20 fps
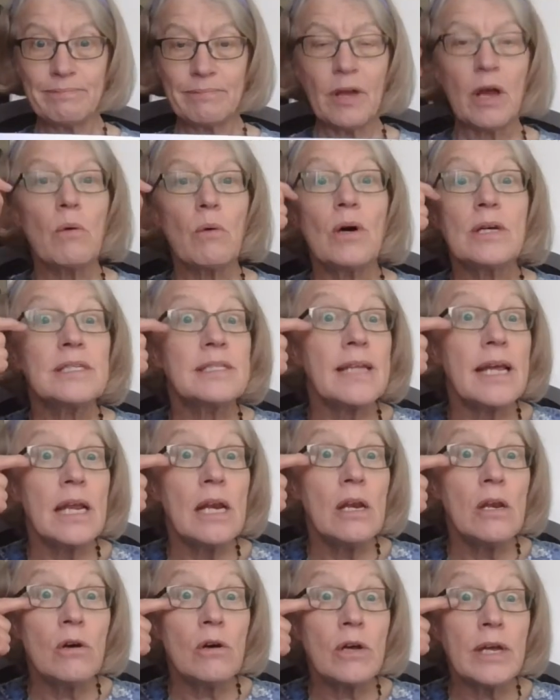whilst they
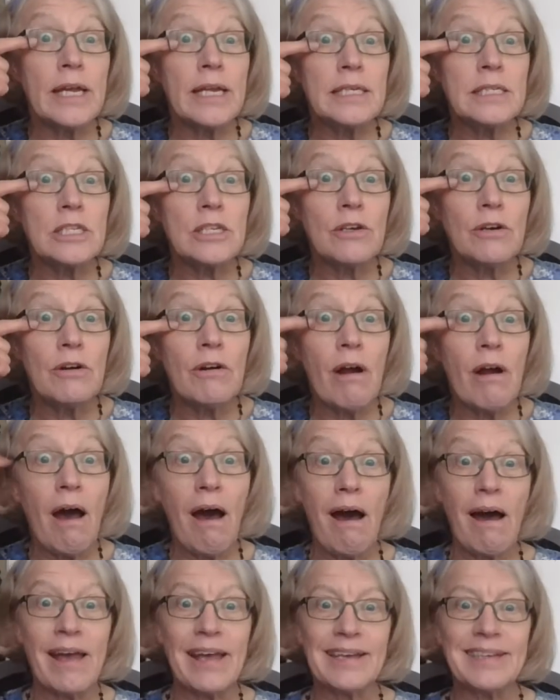look into your
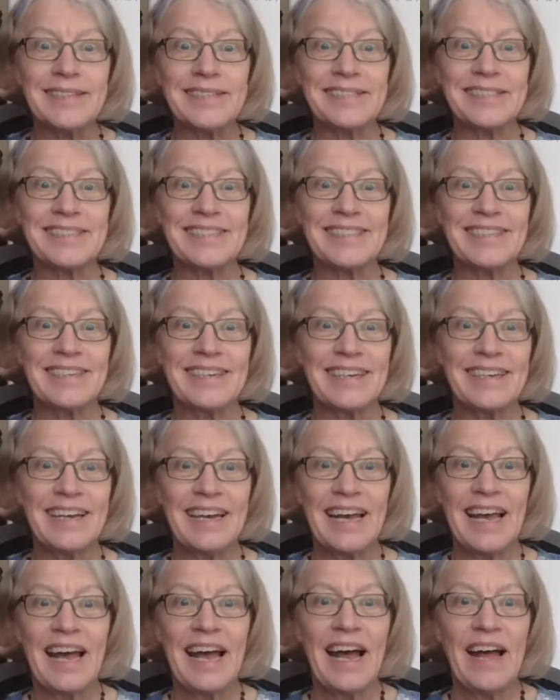eyes.
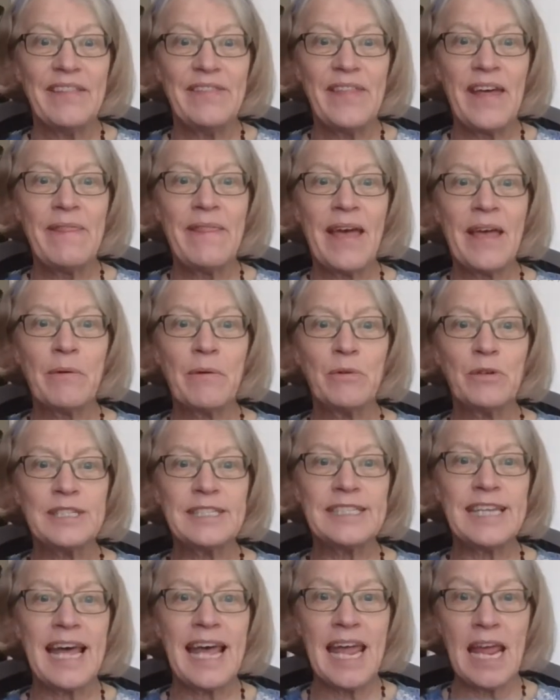And then they will
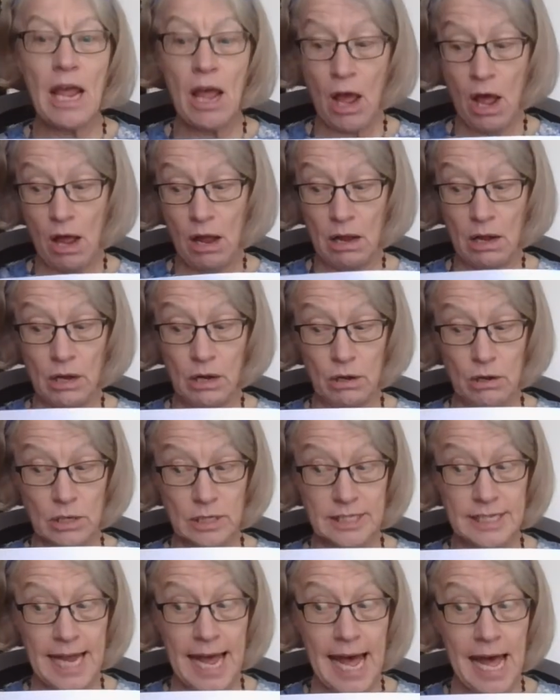say, look
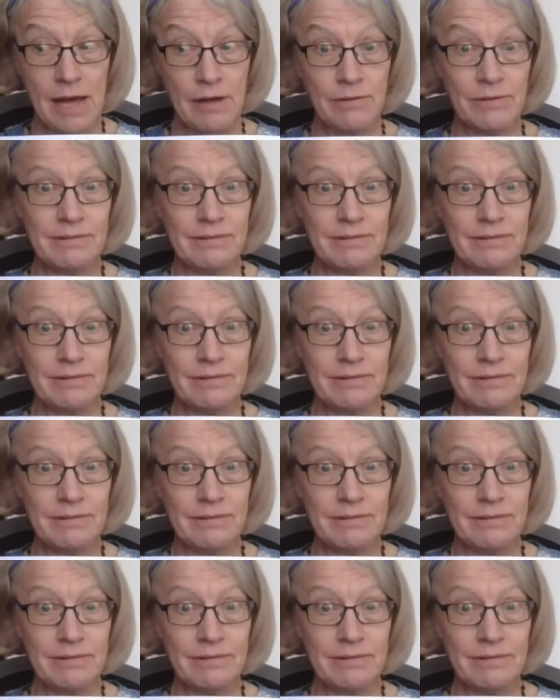down